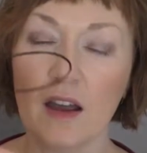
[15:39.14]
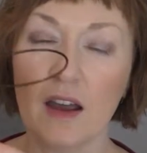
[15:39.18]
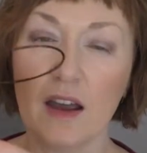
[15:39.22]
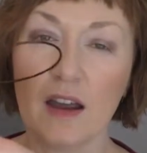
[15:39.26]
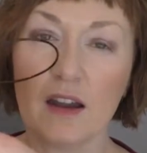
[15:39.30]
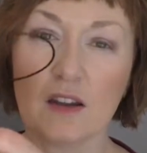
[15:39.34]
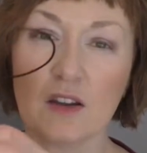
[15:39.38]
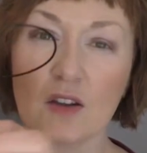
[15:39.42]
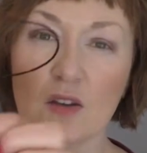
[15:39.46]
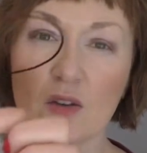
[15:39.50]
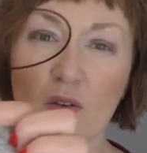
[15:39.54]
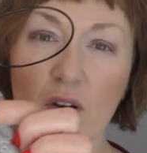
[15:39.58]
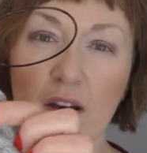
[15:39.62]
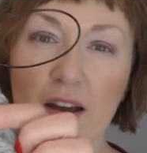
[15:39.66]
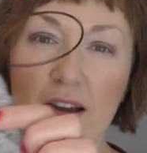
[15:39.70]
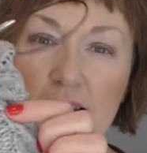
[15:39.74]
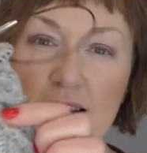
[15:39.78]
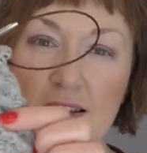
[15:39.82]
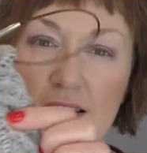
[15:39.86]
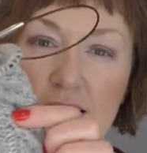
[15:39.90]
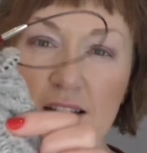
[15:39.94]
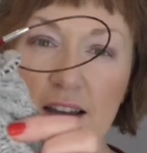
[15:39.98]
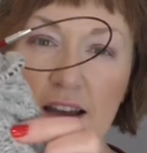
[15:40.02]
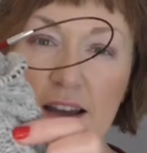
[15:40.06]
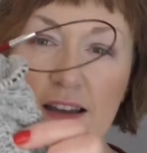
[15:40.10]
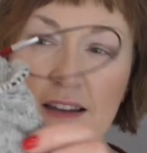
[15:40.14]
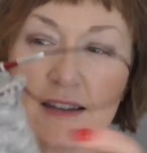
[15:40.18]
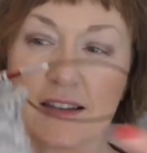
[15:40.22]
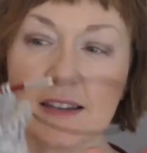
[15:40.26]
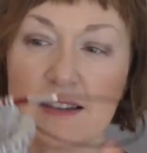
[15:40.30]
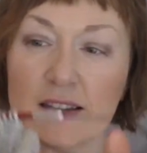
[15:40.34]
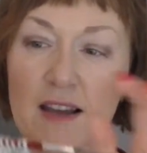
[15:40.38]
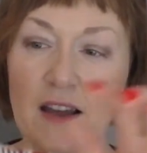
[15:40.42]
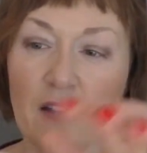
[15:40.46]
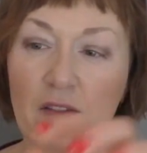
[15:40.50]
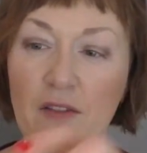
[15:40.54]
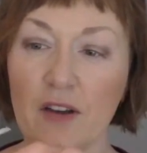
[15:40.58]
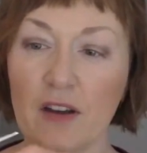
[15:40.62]
and US size
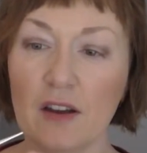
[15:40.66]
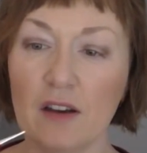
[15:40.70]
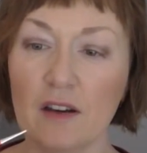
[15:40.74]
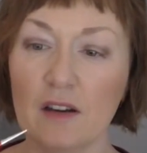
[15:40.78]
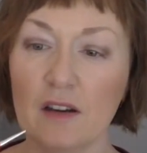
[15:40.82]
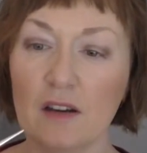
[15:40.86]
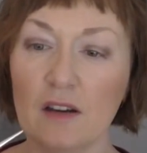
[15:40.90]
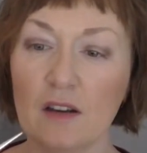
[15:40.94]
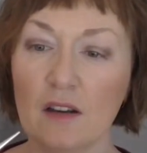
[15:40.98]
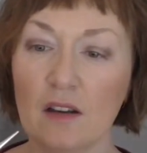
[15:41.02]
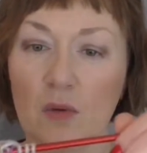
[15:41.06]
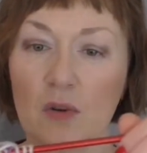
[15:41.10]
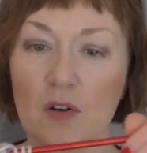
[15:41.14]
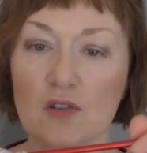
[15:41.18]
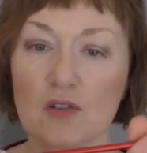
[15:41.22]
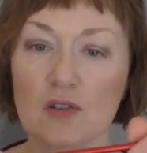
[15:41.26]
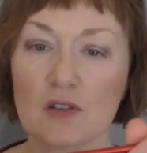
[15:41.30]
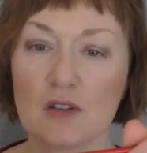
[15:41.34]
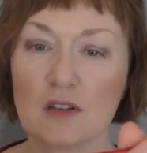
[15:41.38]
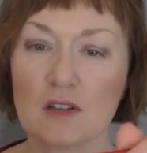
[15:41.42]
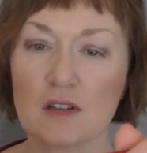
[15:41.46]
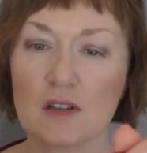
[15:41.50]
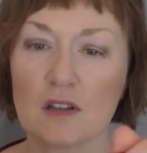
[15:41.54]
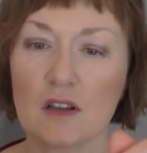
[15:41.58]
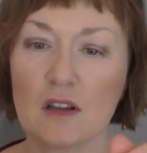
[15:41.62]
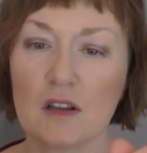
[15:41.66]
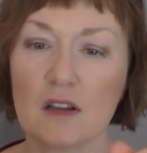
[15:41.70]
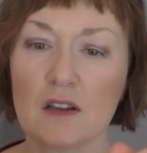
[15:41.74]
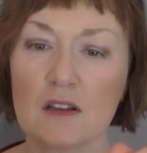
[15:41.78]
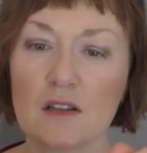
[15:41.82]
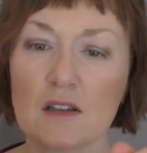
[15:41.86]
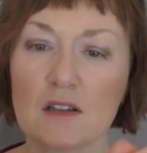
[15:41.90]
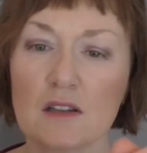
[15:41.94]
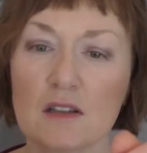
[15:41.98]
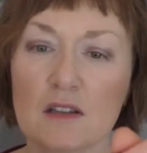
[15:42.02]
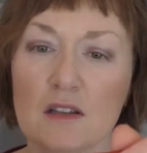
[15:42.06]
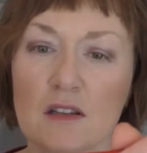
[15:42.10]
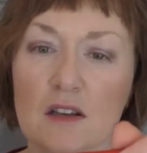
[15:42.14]
7, which is
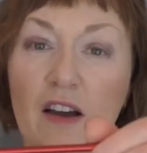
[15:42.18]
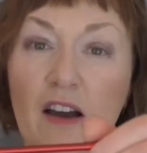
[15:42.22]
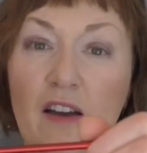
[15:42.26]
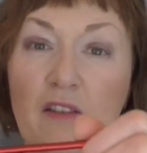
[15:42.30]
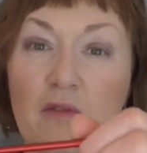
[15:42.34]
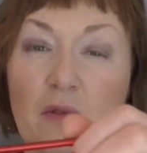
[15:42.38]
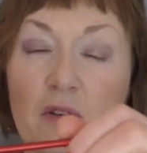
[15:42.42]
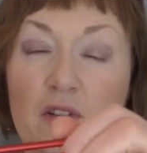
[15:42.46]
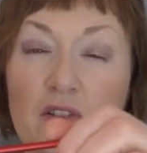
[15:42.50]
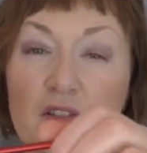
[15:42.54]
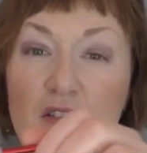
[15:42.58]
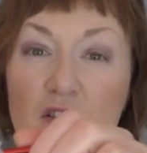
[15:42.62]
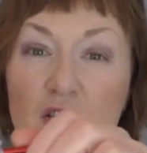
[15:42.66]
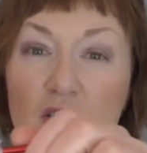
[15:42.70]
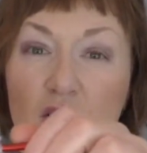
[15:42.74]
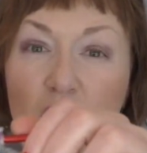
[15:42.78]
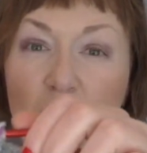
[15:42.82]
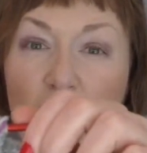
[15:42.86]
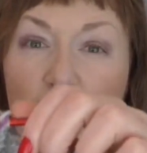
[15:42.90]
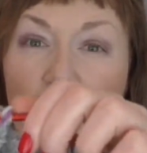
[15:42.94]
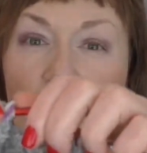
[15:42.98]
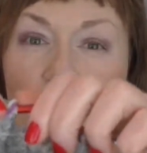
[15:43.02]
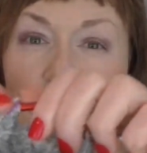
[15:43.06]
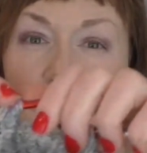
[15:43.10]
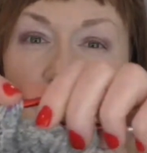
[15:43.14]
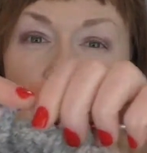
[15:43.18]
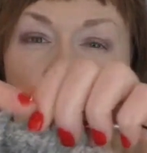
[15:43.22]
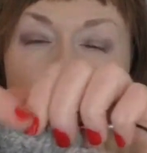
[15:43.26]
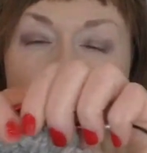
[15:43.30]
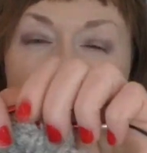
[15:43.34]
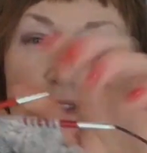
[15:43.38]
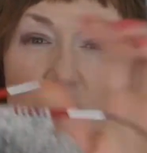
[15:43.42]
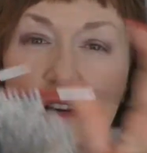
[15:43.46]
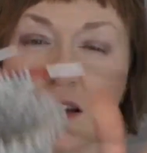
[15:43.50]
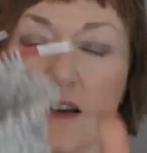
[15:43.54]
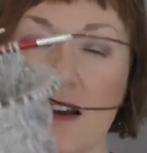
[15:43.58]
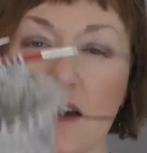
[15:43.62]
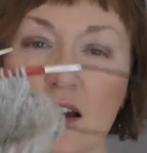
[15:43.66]
this 5.0
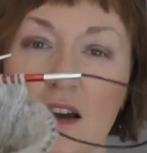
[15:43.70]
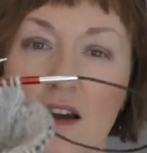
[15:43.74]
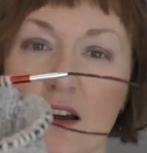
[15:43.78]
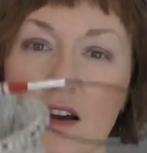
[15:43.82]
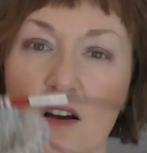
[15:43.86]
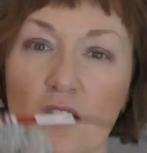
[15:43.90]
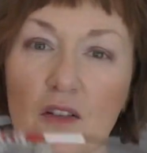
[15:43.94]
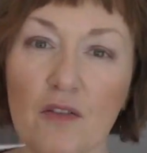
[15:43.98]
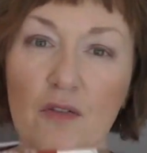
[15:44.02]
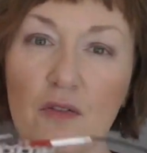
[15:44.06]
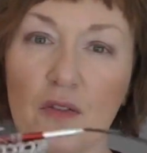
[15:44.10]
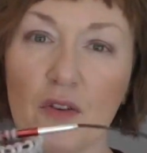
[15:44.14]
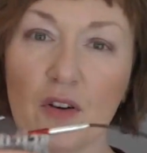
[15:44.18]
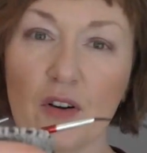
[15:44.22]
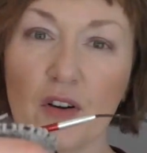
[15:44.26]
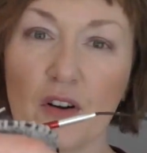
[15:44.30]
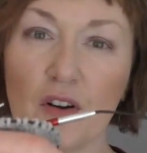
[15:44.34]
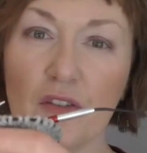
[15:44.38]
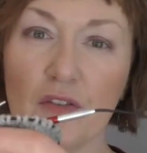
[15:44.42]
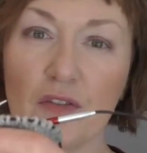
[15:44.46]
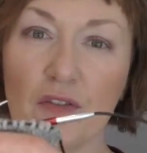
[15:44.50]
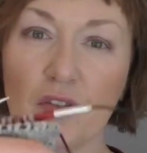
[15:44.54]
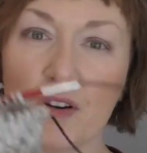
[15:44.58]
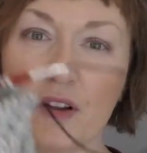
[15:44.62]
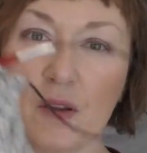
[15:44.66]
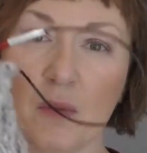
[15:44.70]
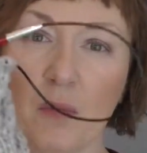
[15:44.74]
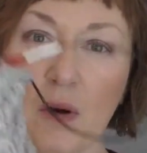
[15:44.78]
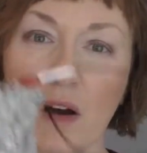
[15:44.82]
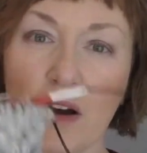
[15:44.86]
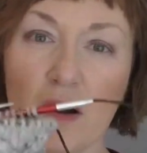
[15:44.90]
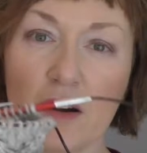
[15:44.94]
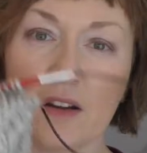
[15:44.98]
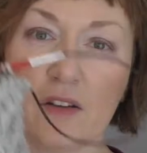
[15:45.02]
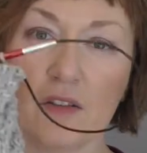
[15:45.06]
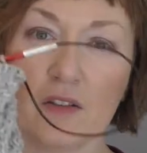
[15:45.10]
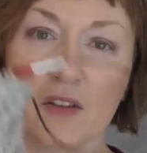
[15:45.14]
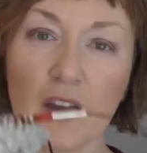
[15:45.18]
millimeters for the
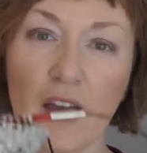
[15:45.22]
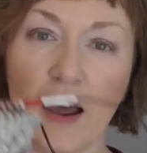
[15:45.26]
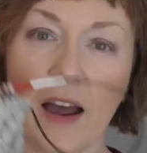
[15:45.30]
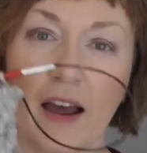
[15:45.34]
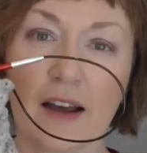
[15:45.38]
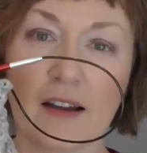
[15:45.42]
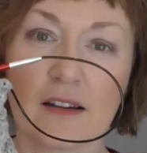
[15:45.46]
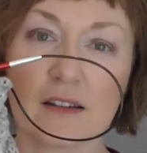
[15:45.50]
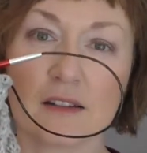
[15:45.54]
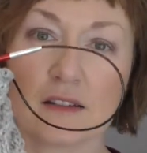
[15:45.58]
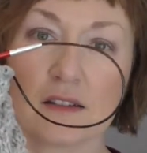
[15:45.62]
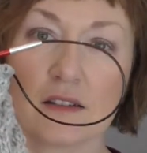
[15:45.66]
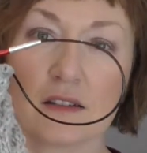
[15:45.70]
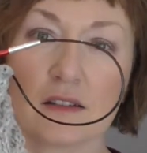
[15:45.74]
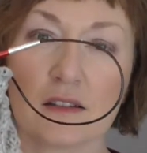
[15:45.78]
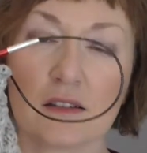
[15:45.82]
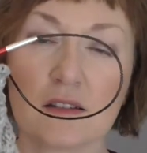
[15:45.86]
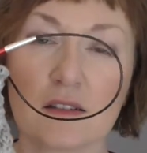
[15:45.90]
body of the hat.